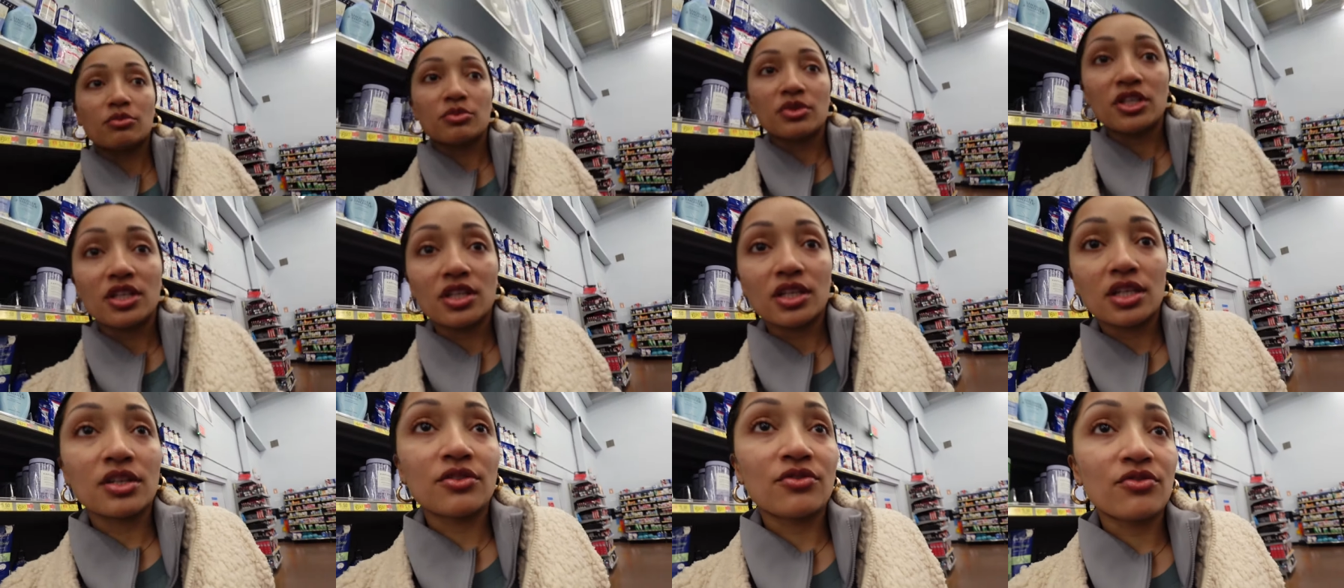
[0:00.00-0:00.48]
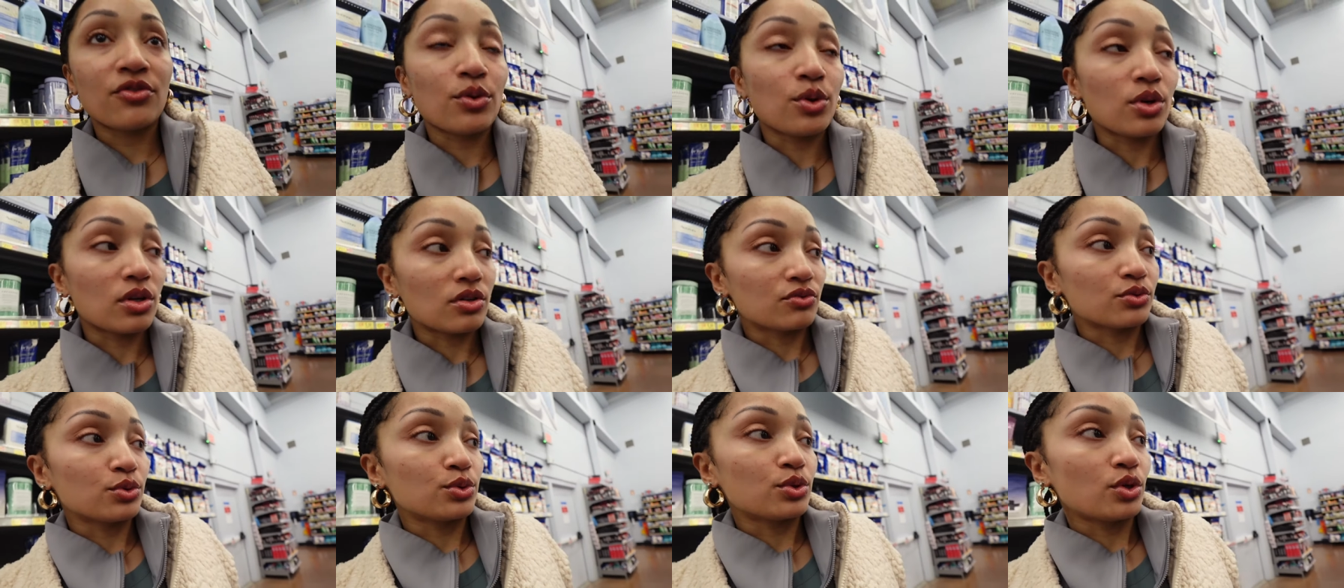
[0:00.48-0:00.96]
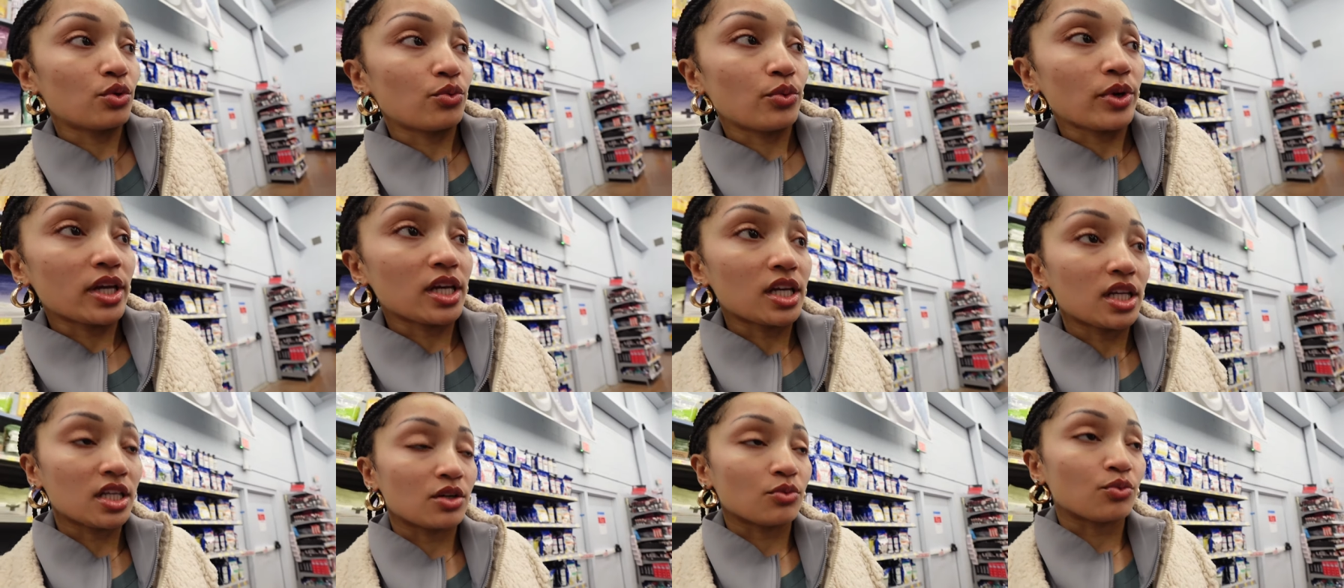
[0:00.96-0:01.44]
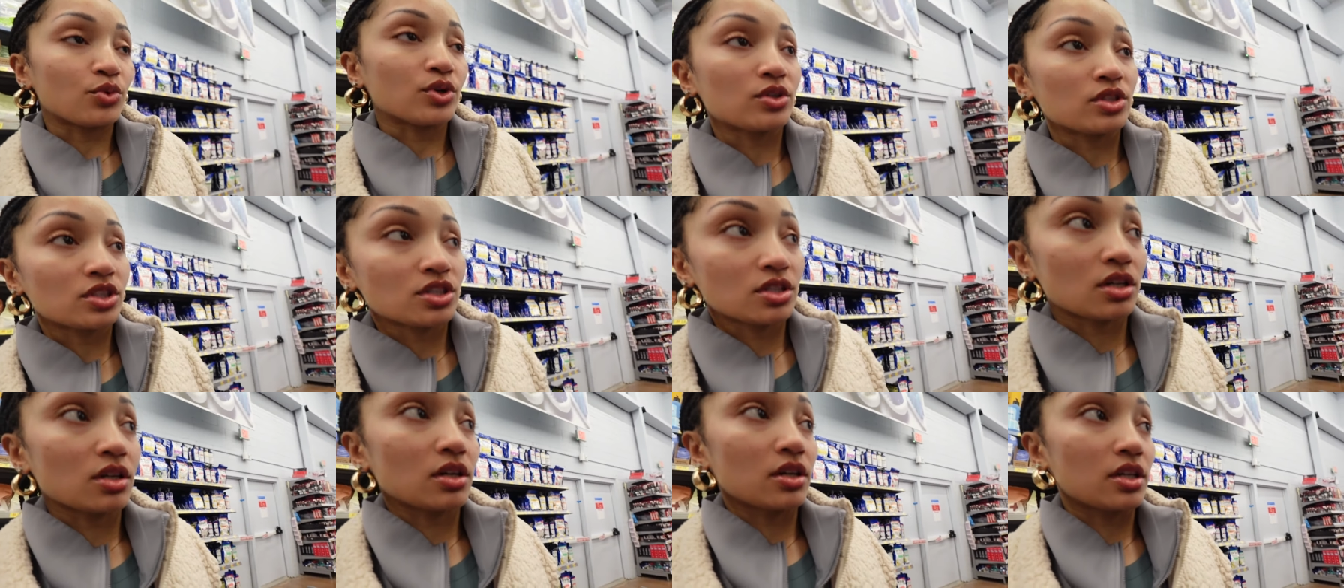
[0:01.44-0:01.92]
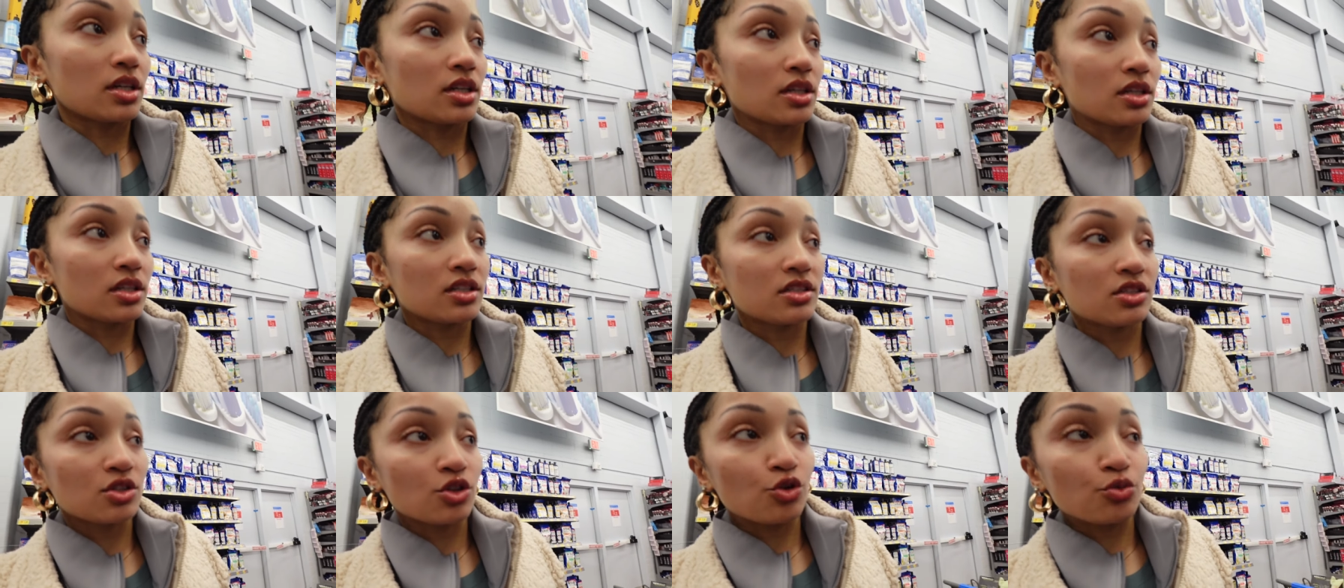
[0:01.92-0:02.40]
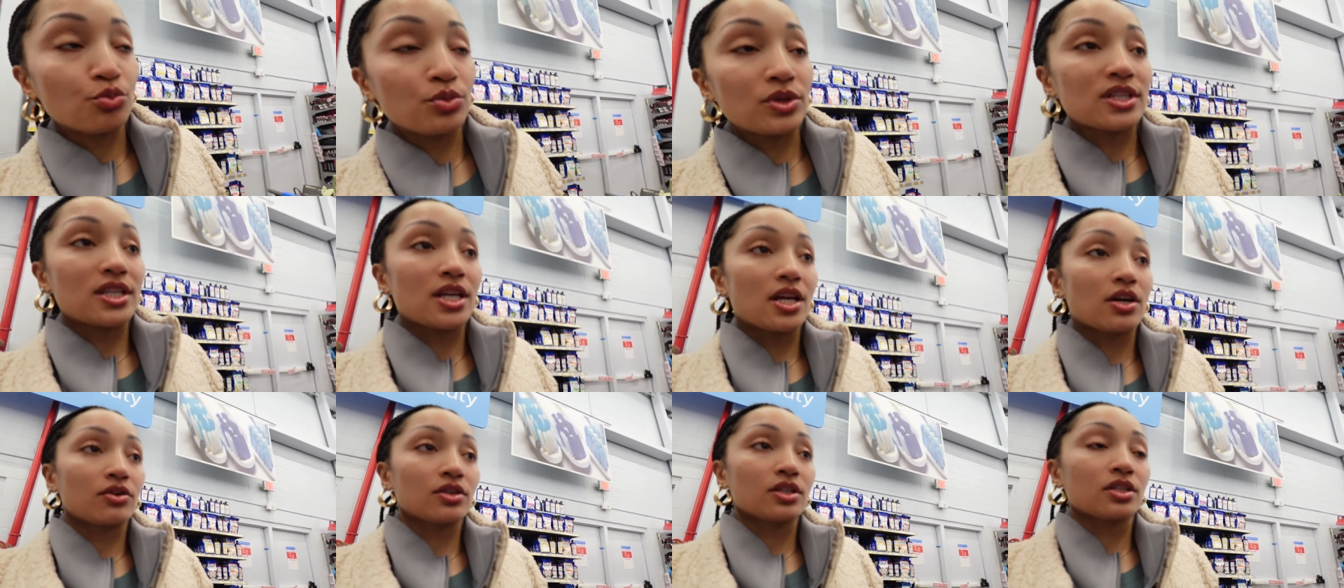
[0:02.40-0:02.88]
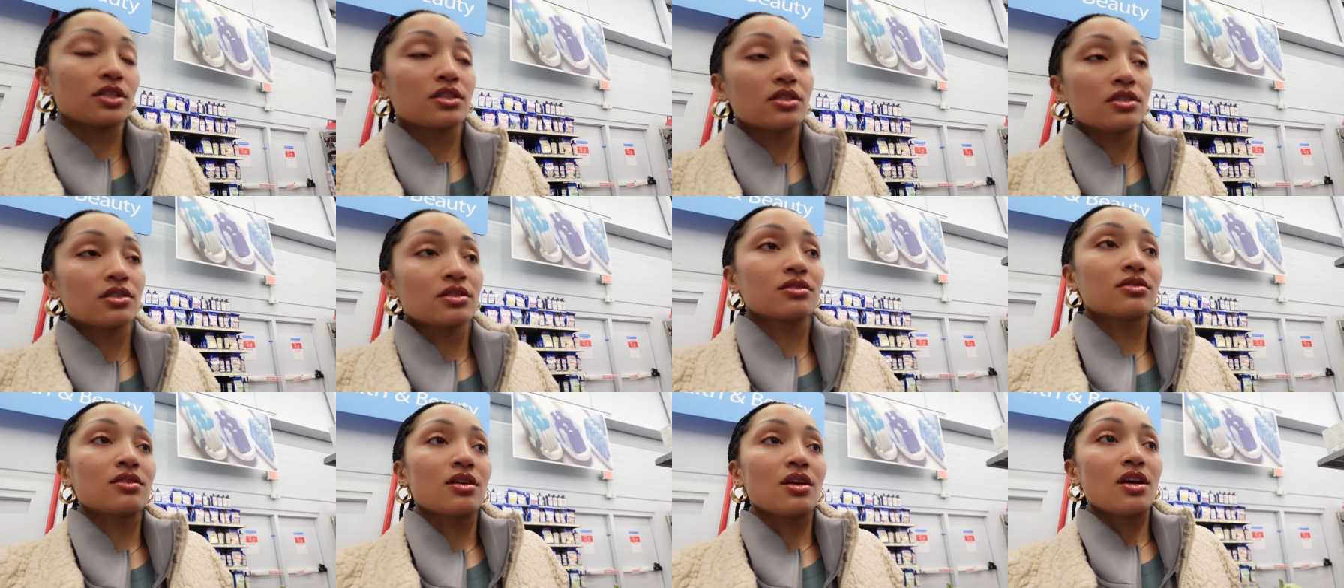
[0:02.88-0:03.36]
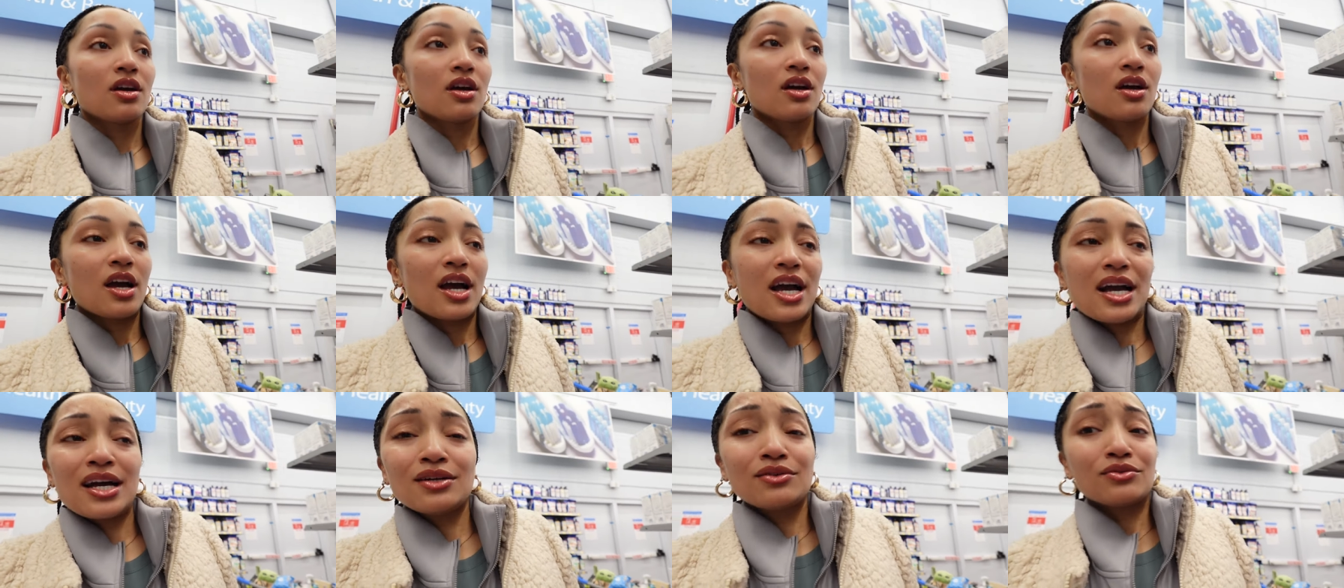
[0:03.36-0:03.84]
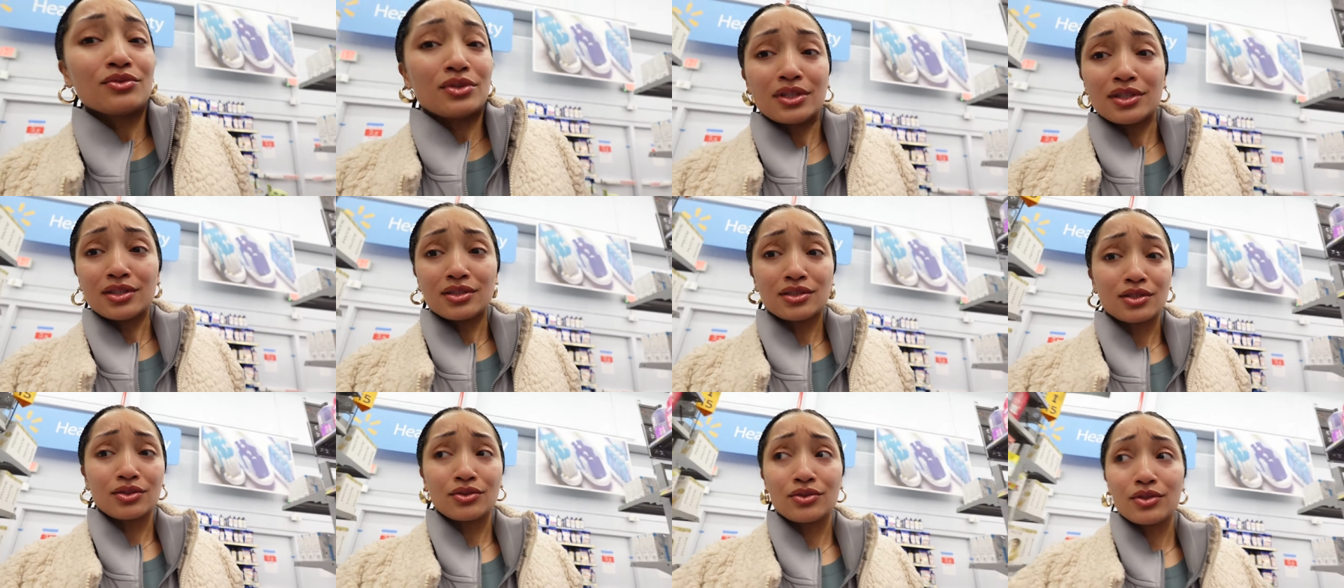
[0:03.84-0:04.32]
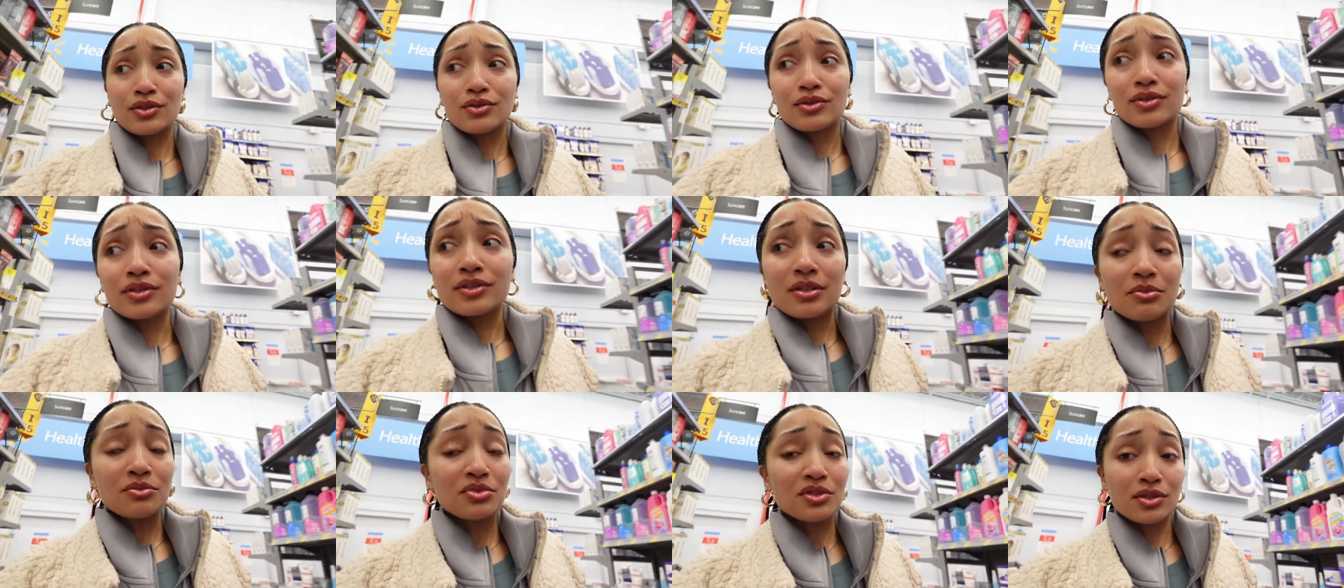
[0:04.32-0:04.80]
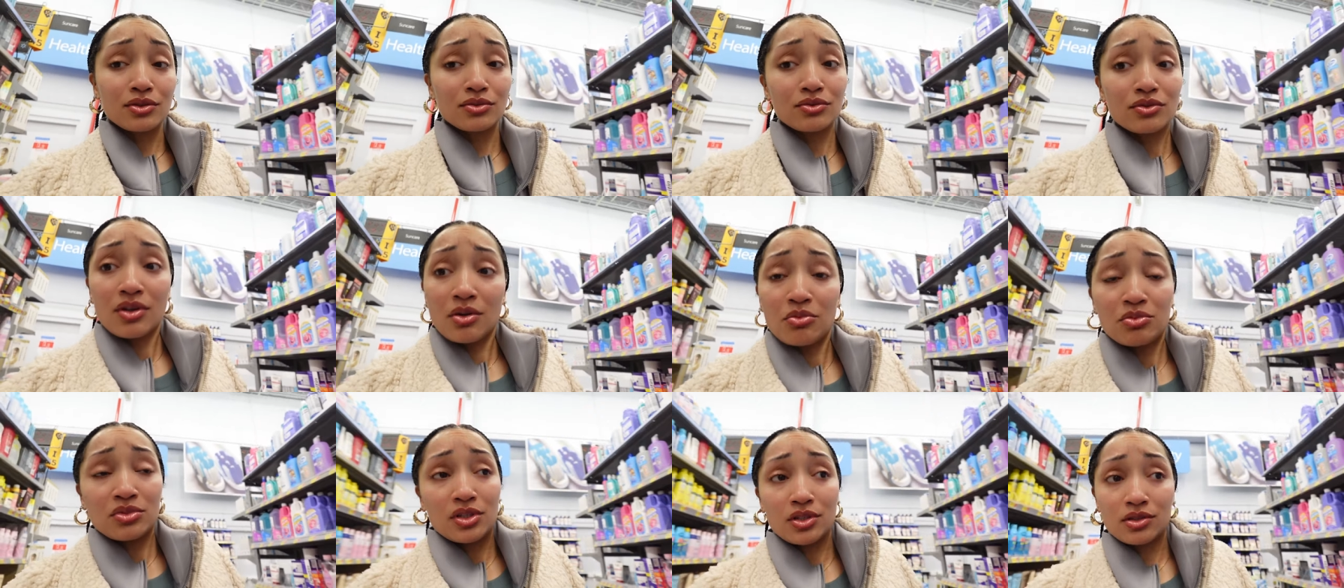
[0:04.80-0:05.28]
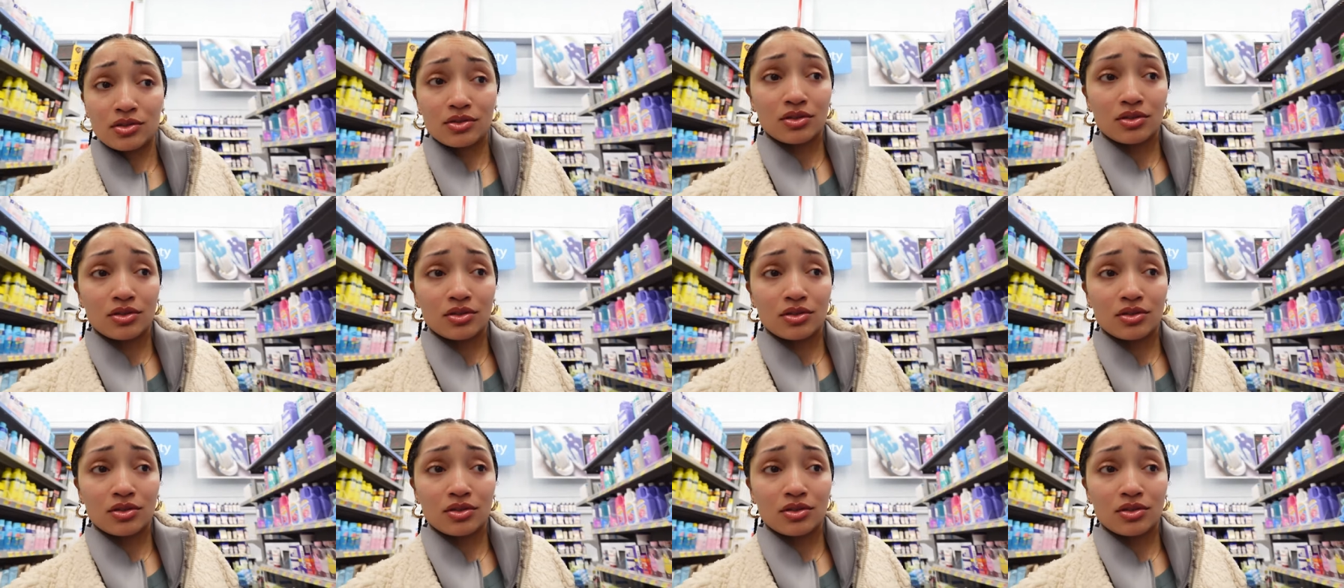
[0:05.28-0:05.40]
be in for a rude awakening when Target is open down here. I don't think so though, because I'm still coming to